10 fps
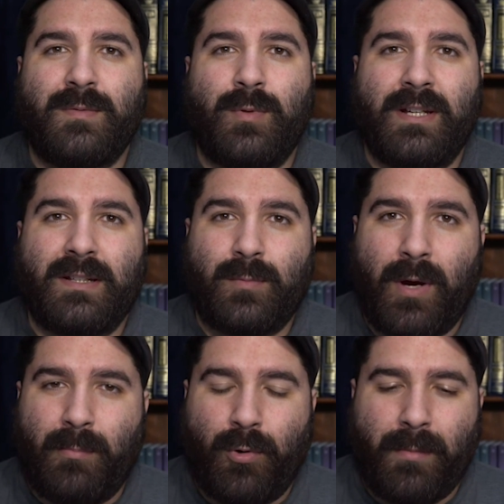week's
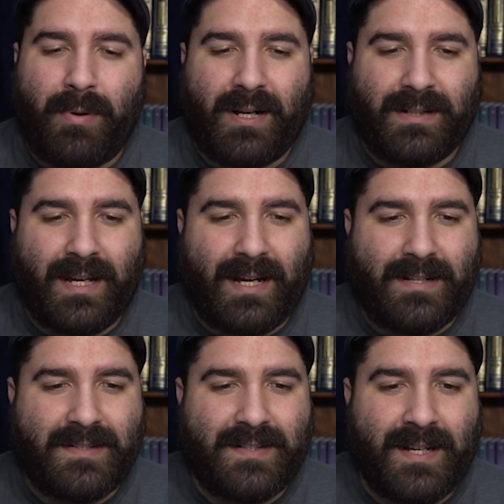Waypoint
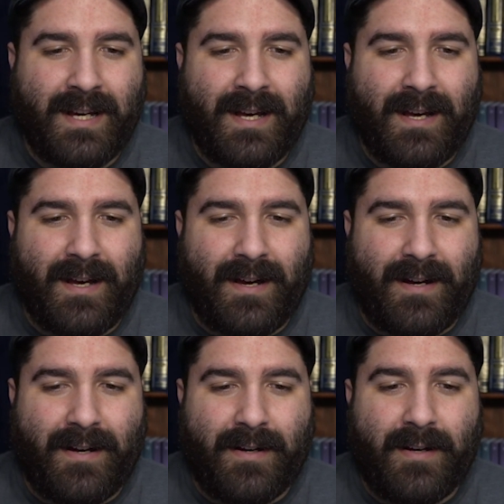podcast.
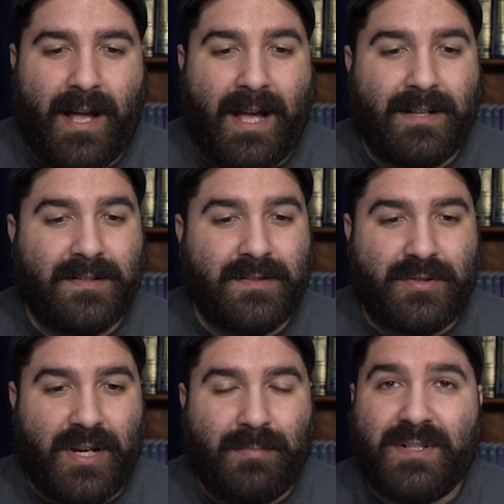As
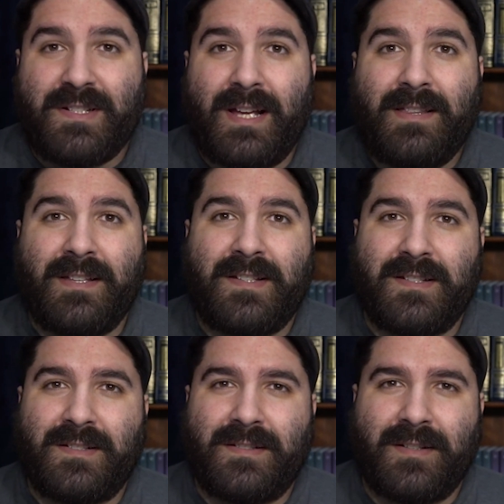Seamus said, this
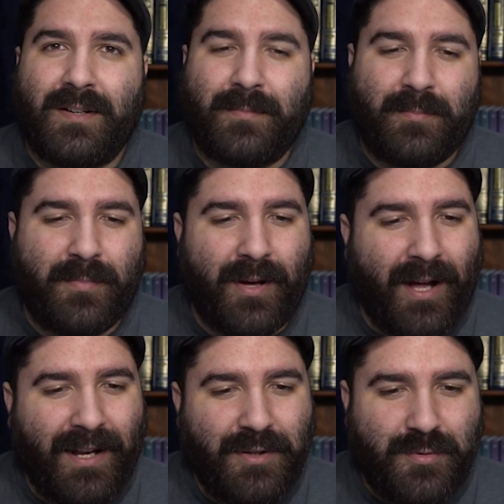is
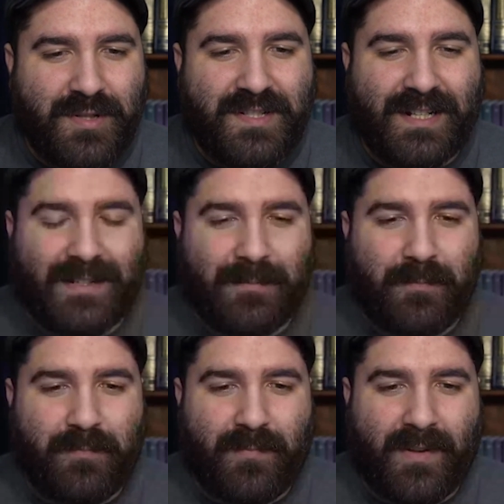an
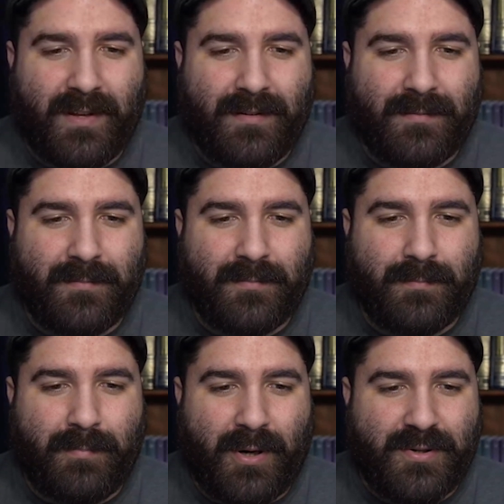interesting
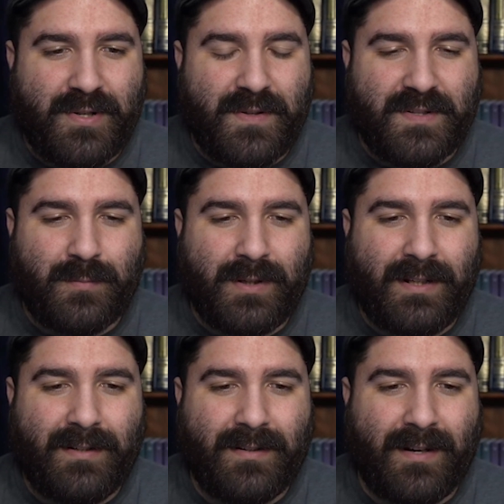parsha this
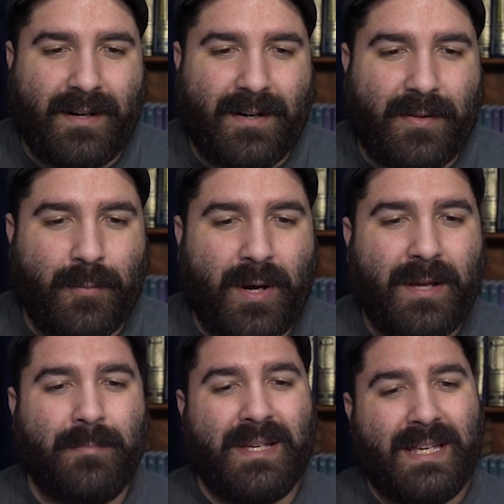week. The
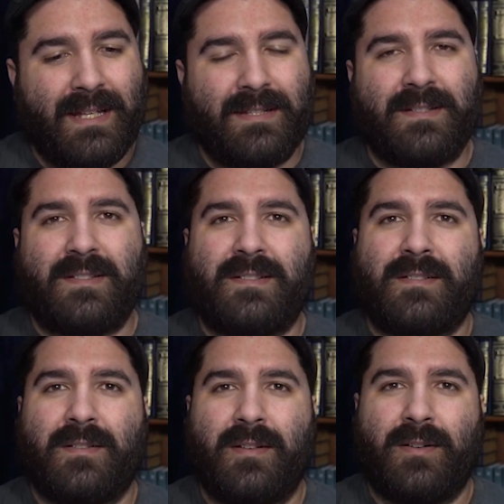way it
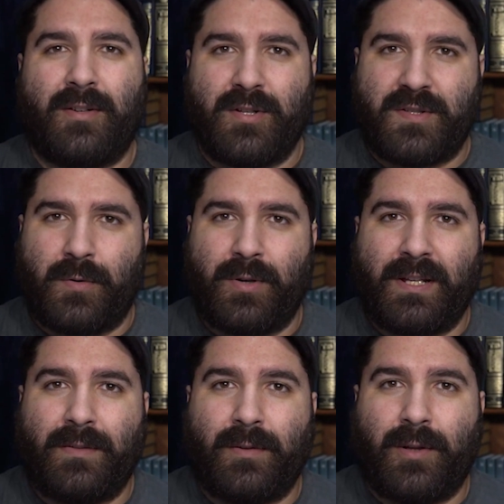begins
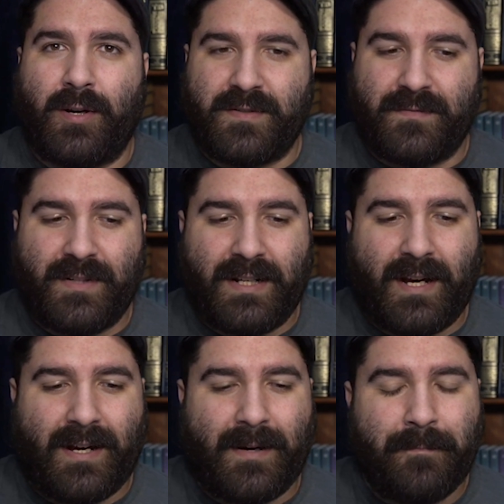concerning the laws of
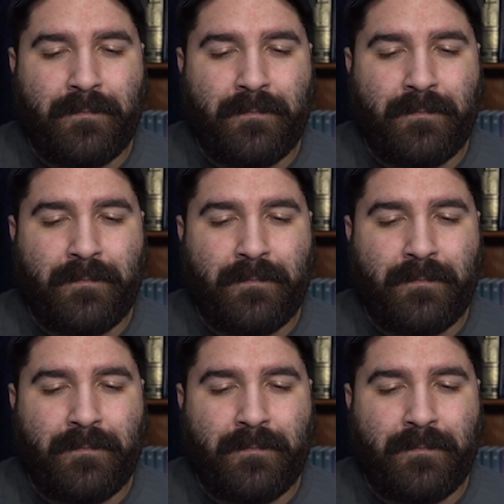Nida,